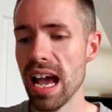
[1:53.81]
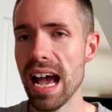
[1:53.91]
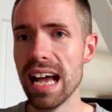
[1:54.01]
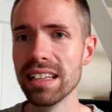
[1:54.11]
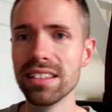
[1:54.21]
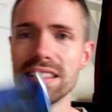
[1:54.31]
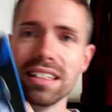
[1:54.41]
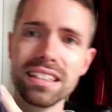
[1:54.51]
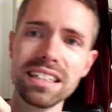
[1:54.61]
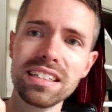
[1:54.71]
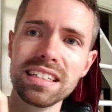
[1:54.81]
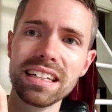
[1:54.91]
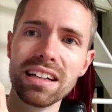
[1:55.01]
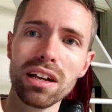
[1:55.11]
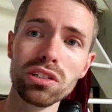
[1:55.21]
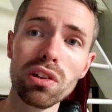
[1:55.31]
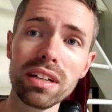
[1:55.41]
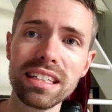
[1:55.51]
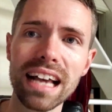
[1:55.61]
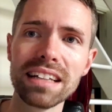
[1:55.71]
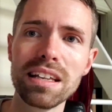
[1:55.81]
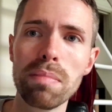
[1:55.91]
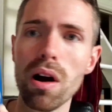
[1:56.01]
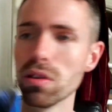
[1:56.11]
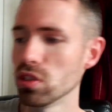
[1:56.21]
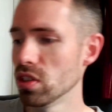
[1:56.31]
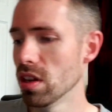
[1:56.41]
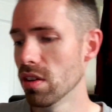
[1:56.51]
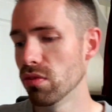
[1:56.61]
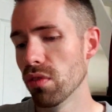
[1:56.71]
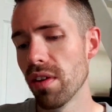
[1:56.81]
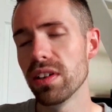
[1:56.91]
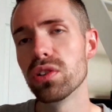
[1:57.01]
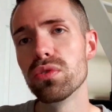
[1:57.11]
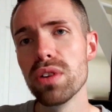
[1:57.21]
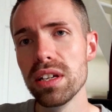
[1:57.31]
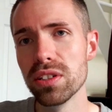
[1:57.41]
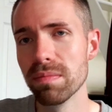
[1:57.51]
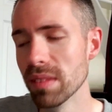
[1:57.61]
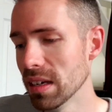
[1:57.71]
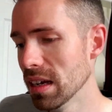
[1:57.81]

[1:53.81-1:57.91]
And this is in a slightly tatty box for a very good reason.